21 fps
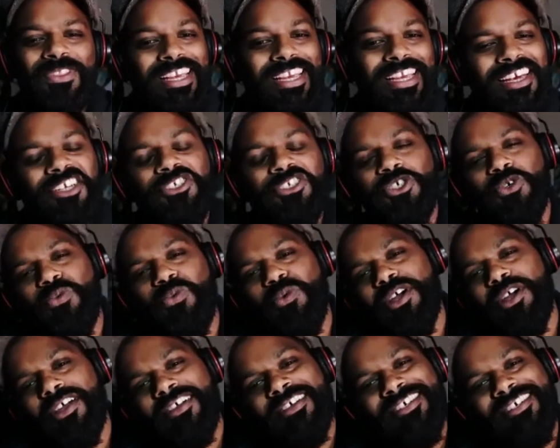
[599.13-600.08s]
they get you
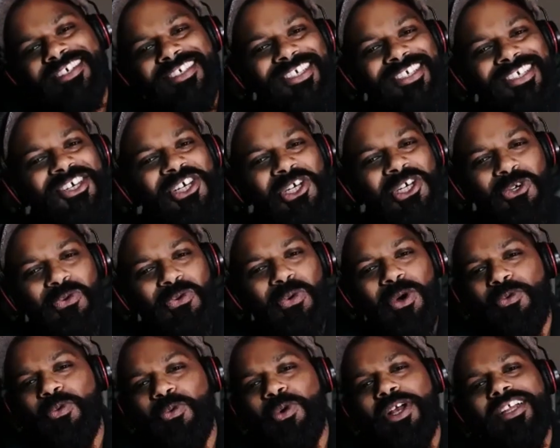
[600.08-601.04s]
work.
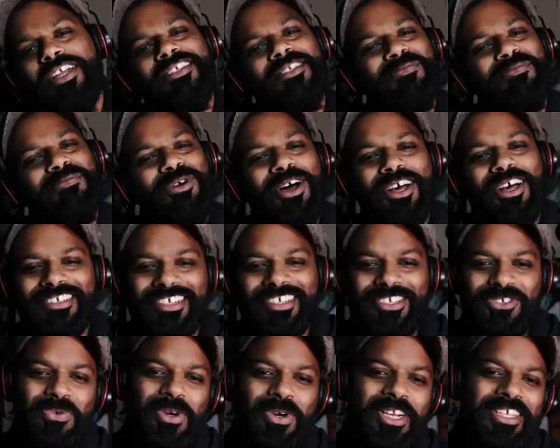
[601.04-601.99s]
What what is the
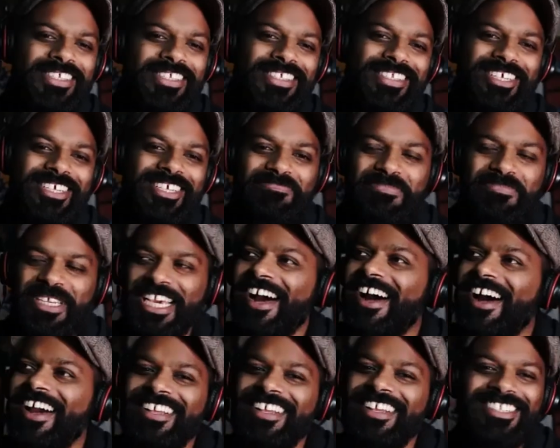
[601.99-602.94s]
process? What is the
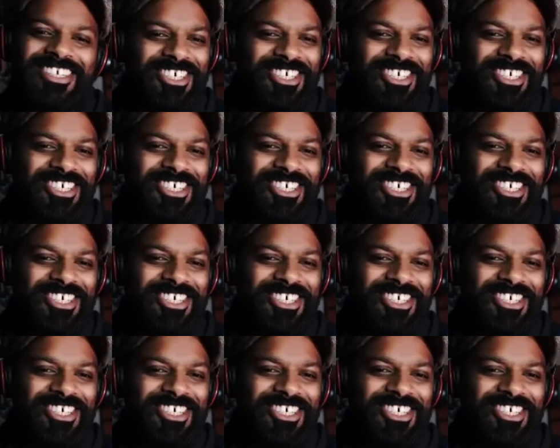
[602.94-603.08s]
behind the